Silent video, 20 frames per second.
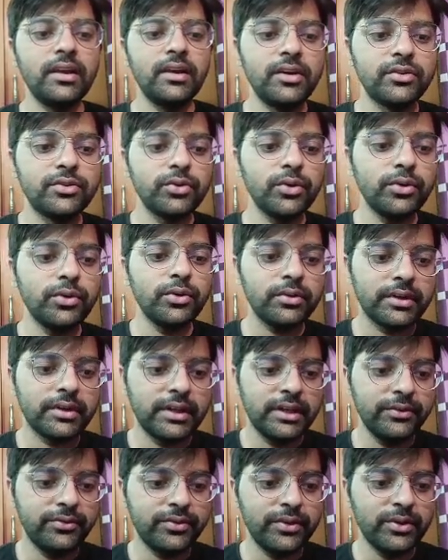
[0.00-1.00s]
So
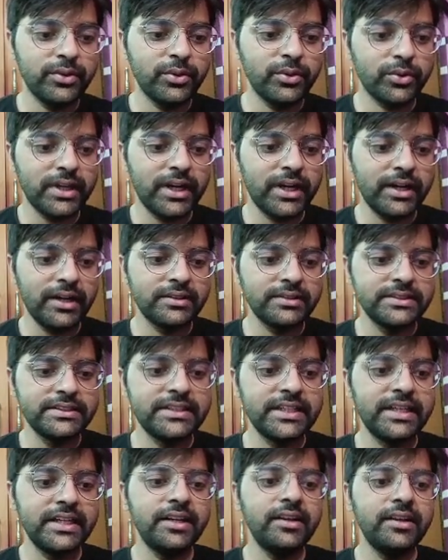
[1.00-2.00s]
if we know that
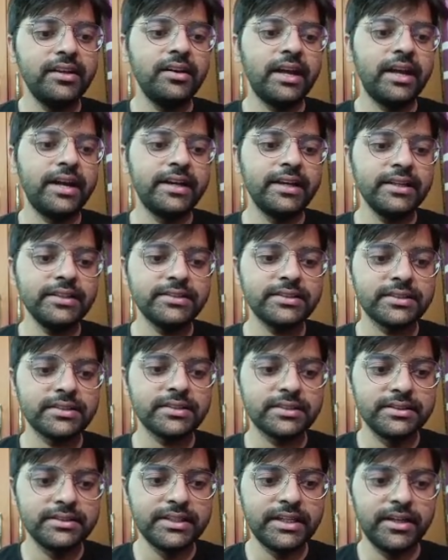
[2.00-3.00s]
z and x,
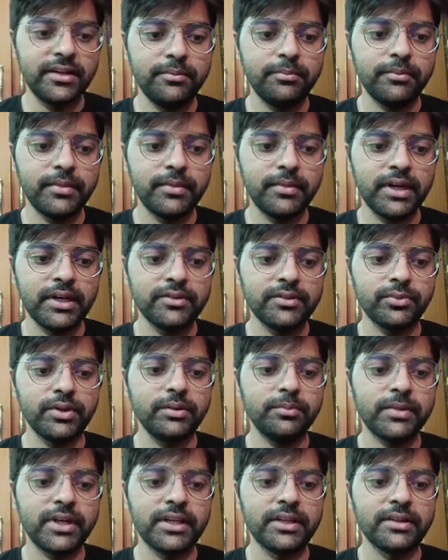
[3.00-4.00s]
z minus 1
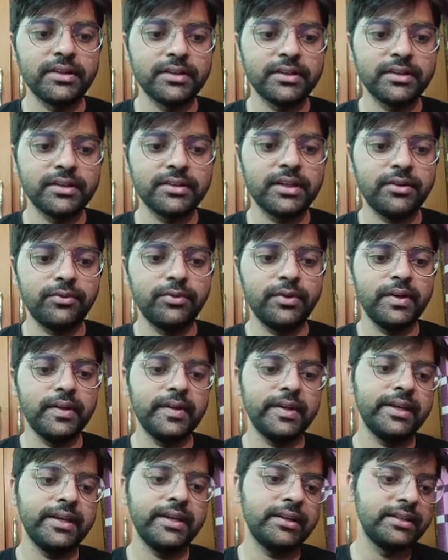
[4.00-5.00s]
minus x, then we will
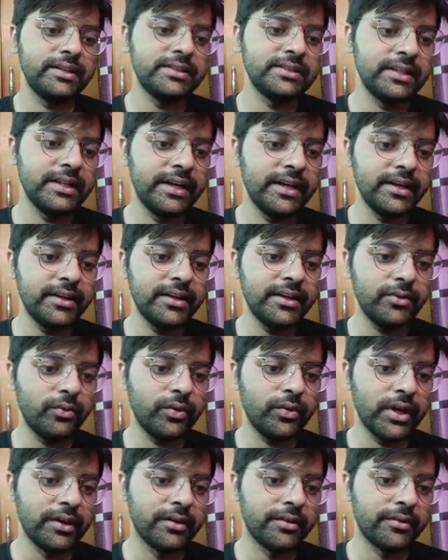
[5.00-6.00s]
easily get y.